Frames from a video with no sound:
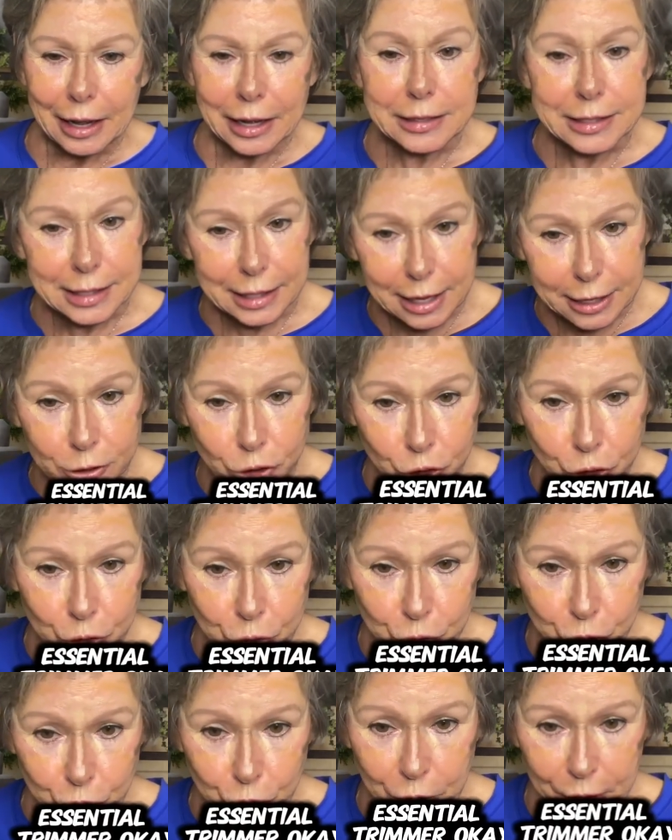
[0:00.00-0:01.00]

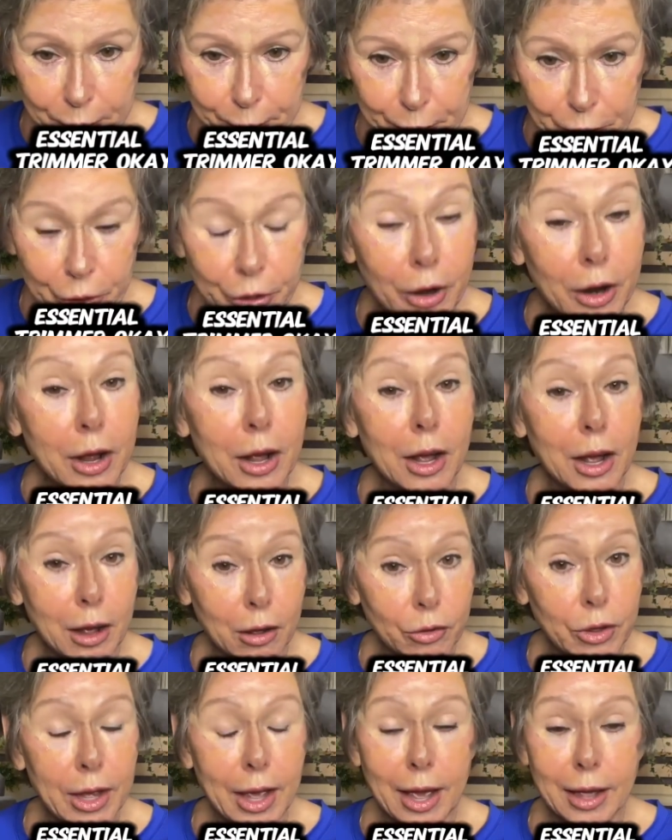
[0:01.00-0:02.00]
Essential trimmer.
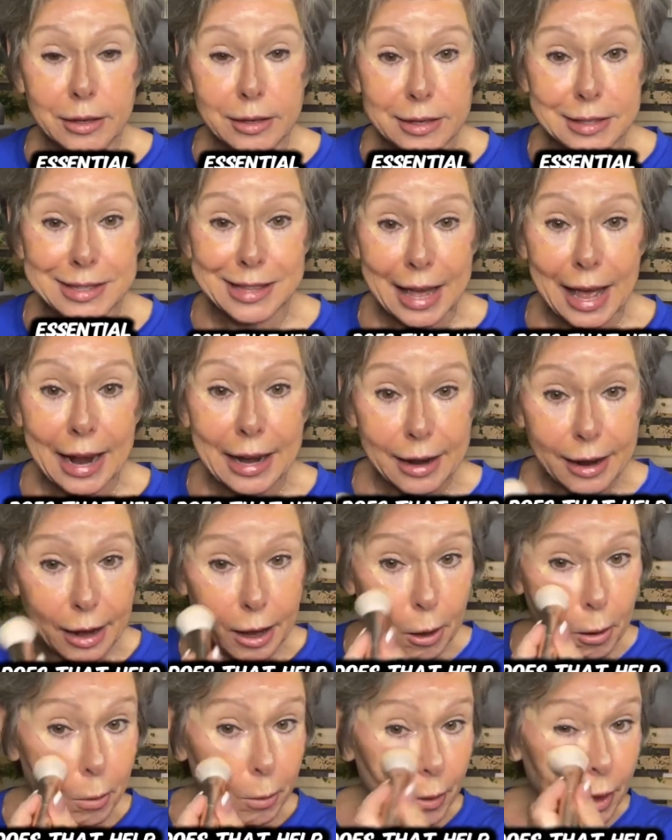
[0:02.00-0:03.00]
Okay, does that
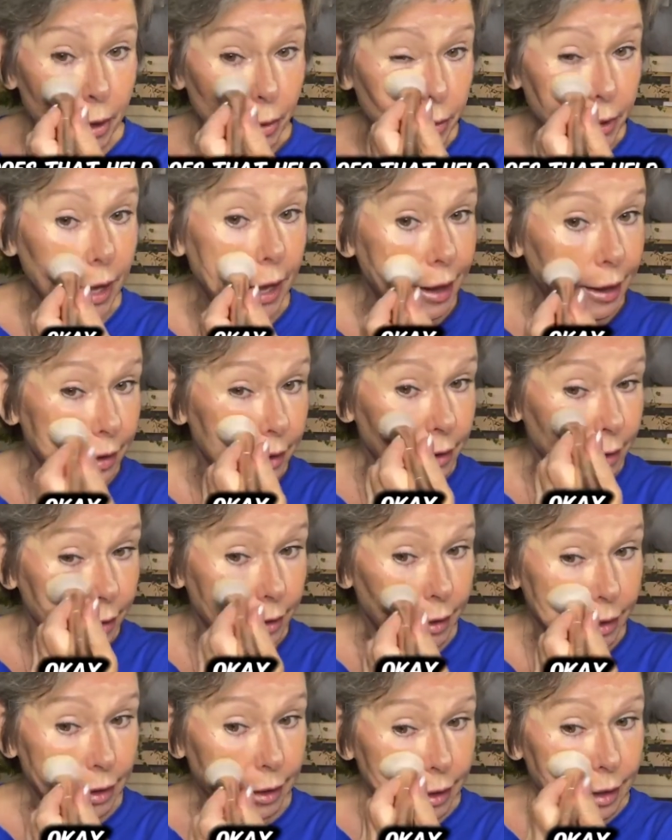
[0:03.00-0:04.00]
help? Okay,
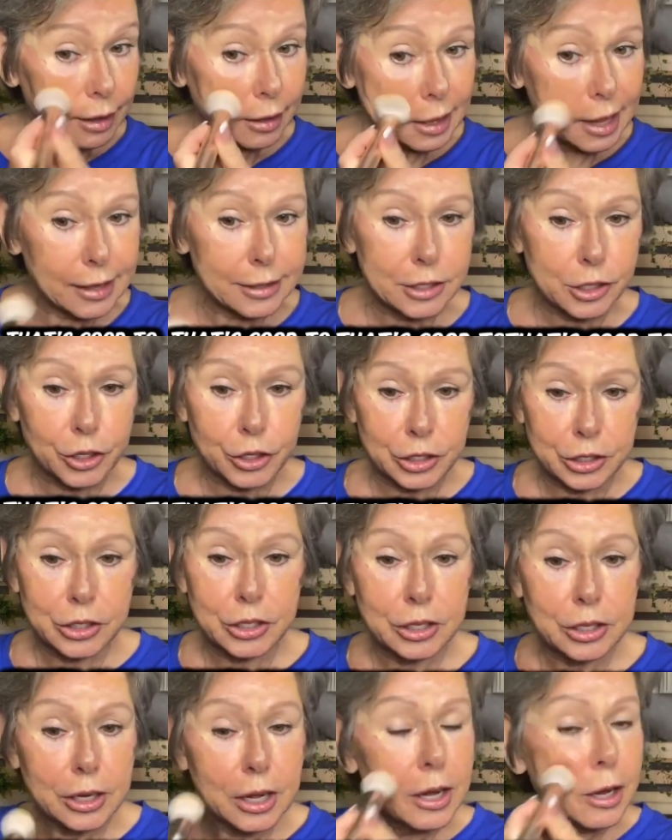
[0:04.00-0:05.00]
that's good
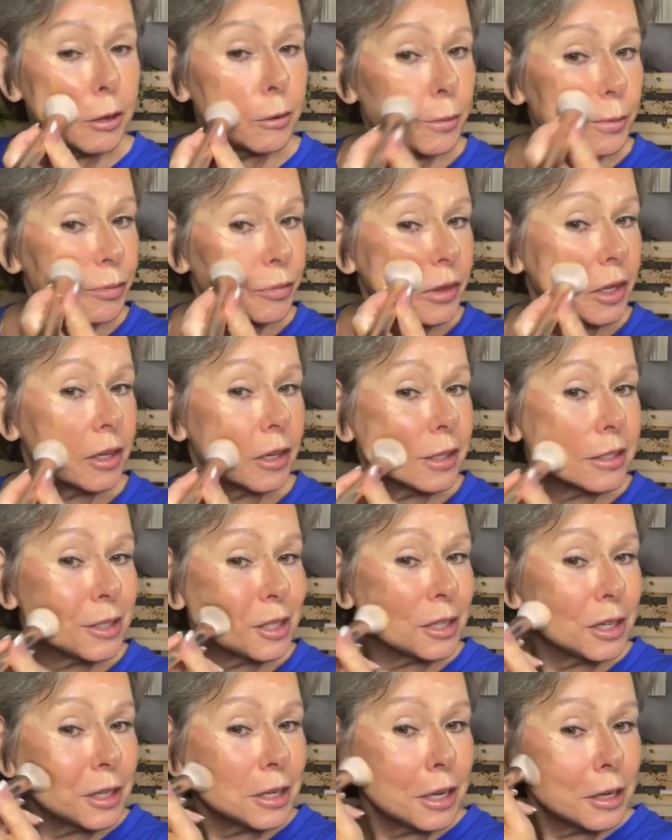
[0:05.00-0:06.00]
to know. Good
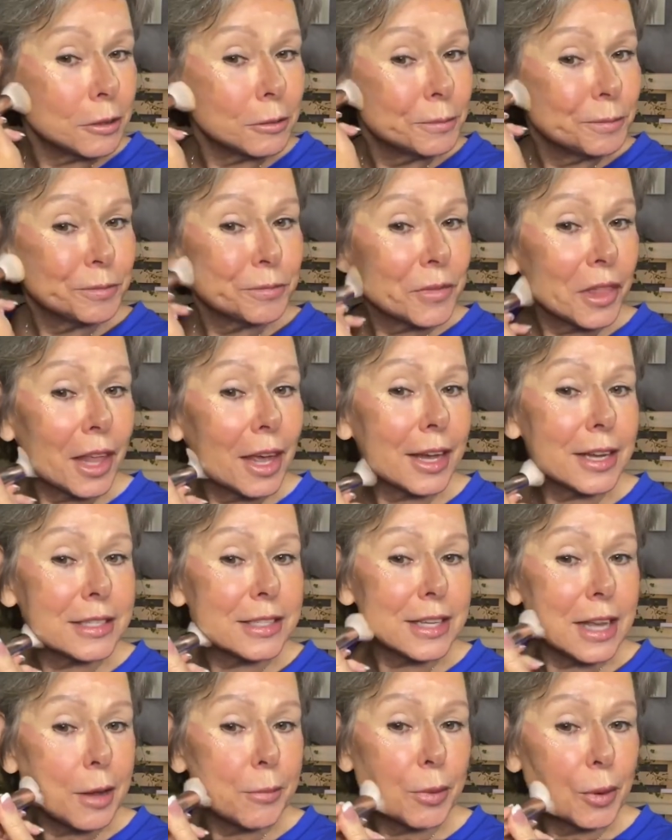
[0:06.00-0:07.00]
to know. Like I
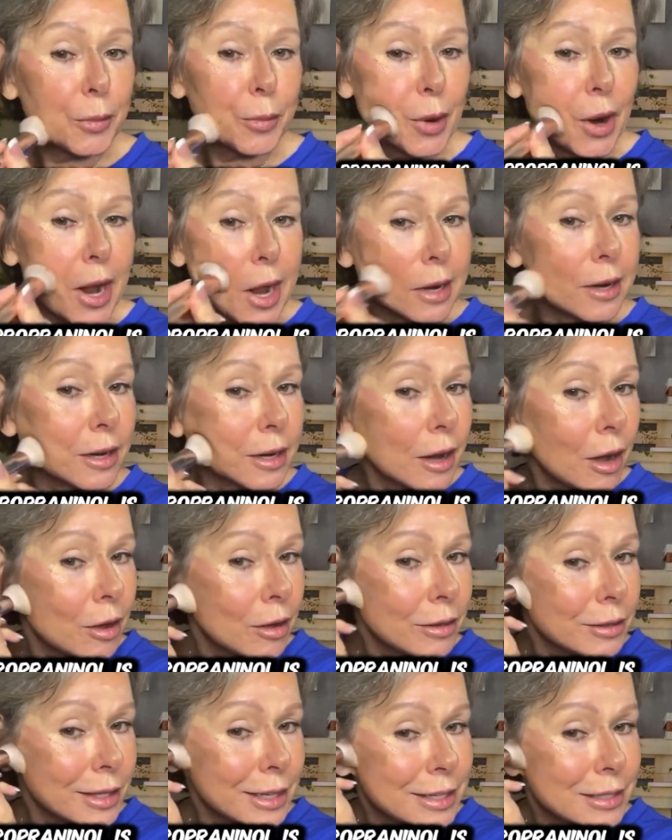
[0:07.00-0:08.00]
say,
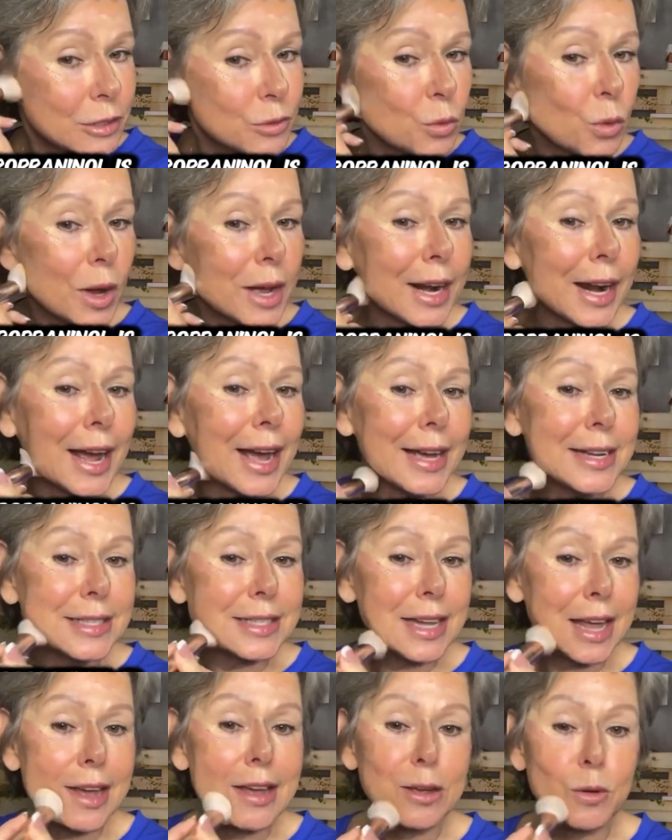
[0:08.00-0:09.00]
propranolol is what I
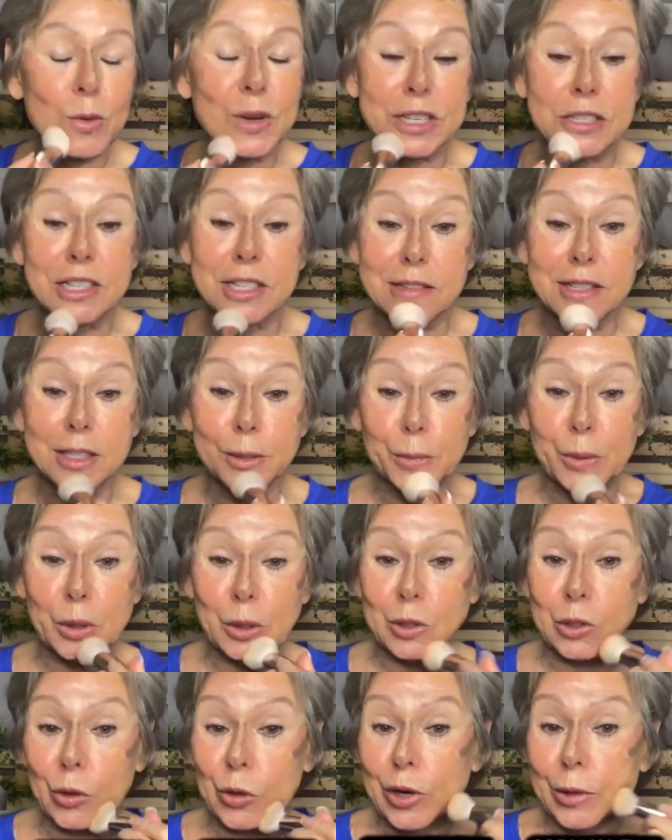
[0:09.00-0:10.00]
take, which is a
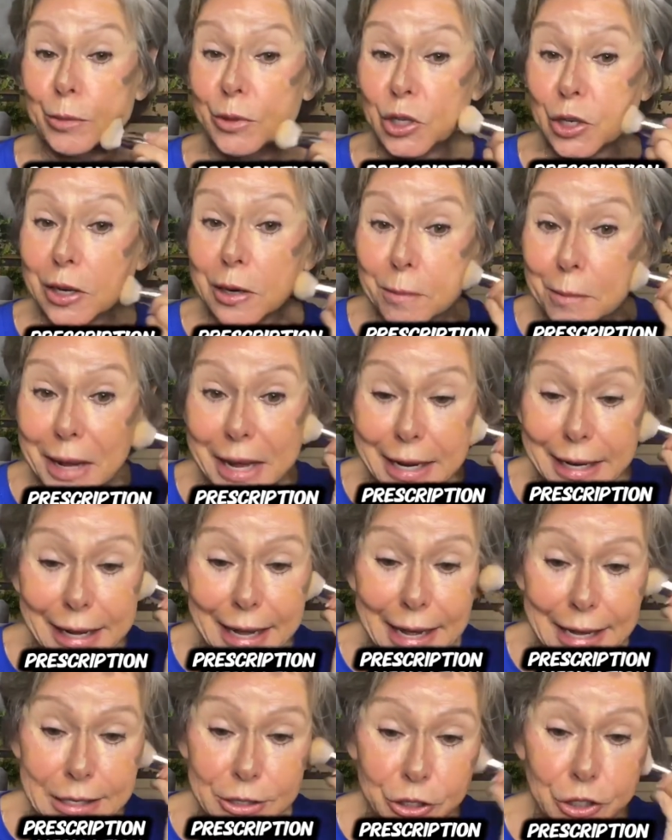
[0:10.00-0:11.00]
prescription
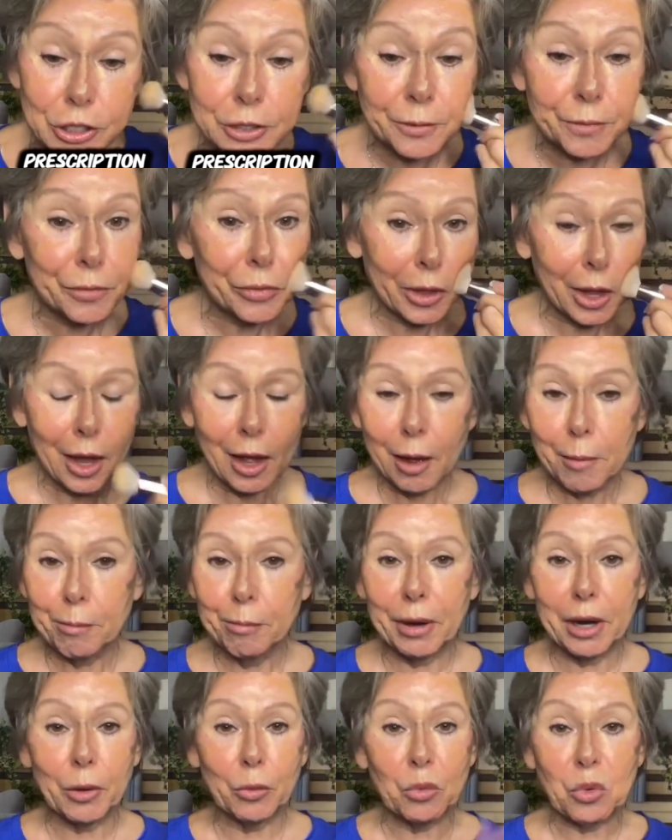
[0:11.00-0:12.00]
medication,
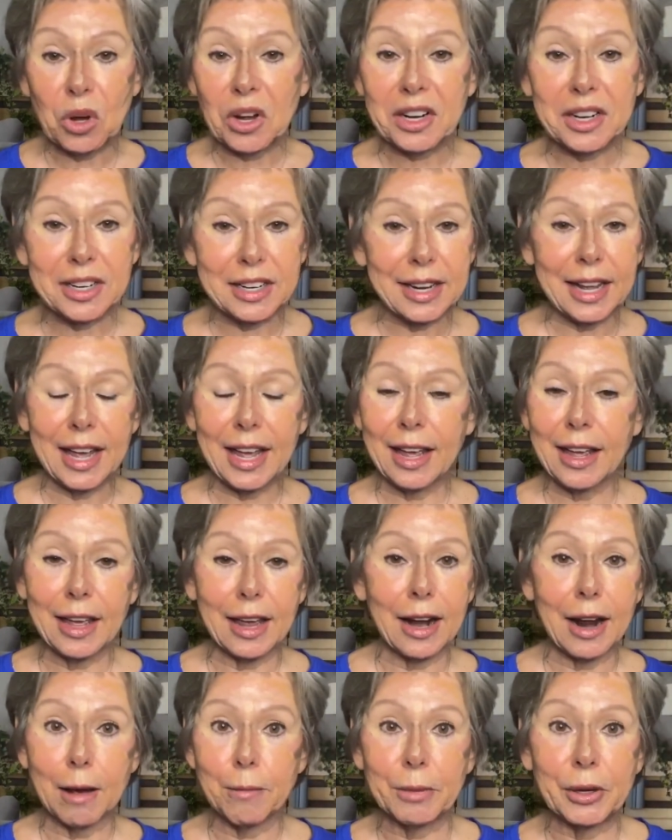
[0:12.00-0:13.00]
but one a day
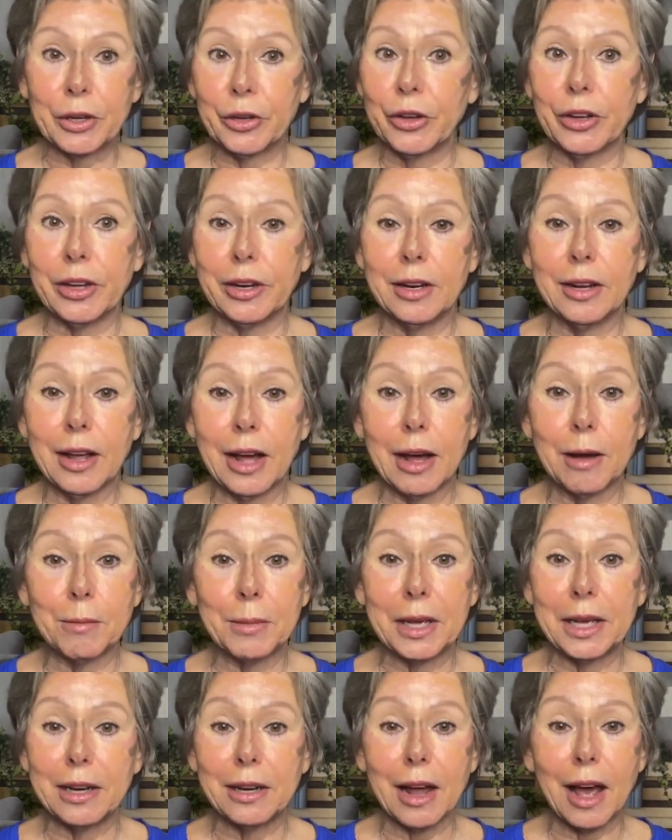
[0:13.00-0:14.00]
and I'm good. I
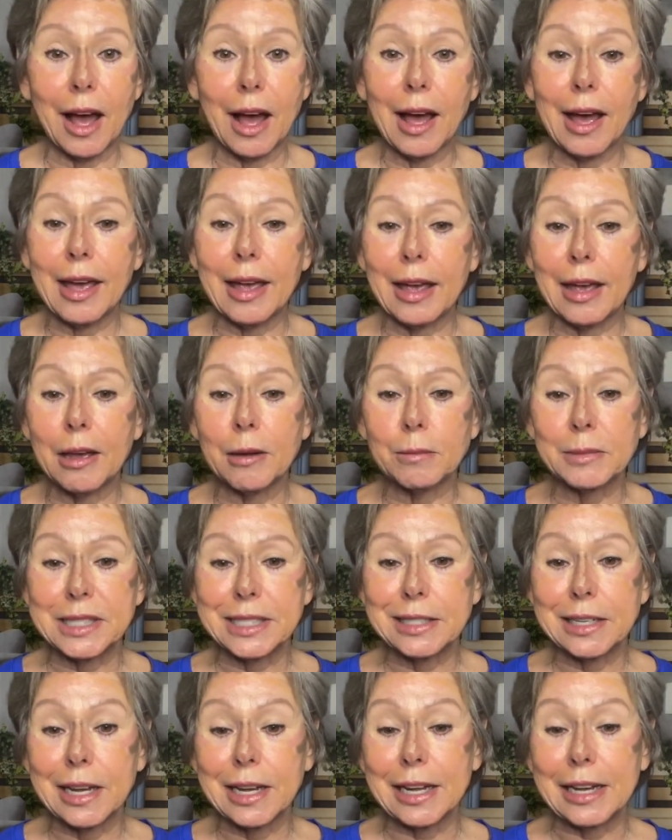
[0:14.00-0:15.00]
mean, I am
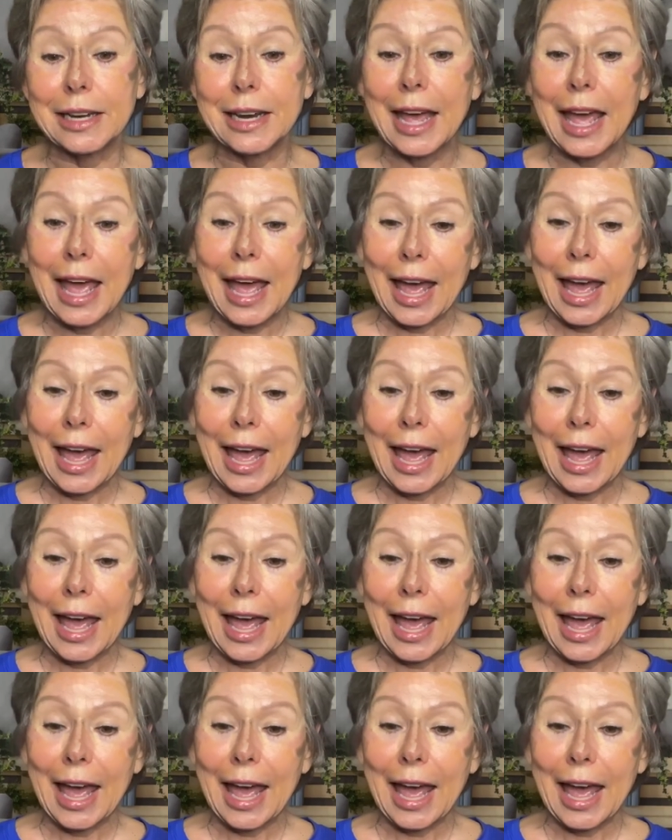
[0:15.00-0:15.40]
stunned.